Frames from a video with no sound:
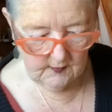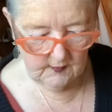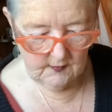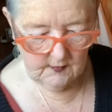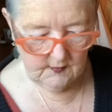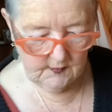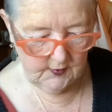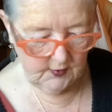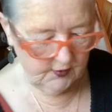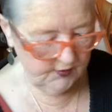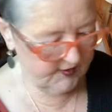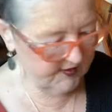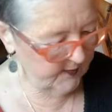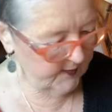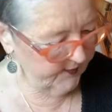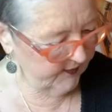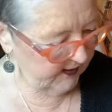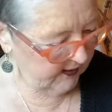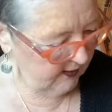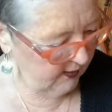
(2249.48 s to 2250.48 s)
there's
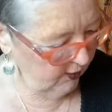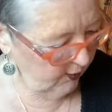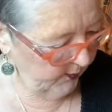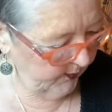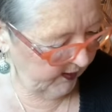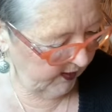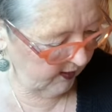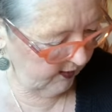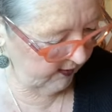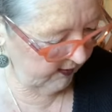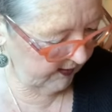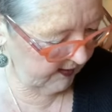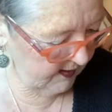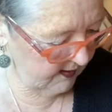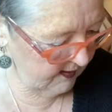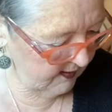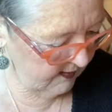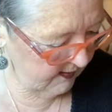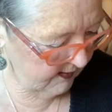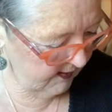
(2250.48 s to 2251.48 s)
something here apparently
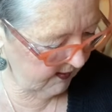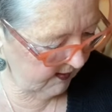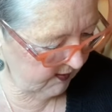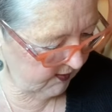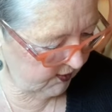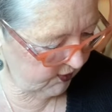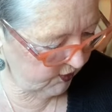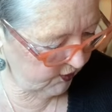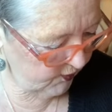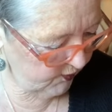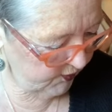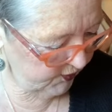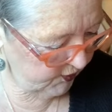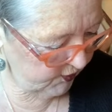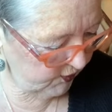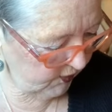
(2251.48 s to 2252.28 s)
that was too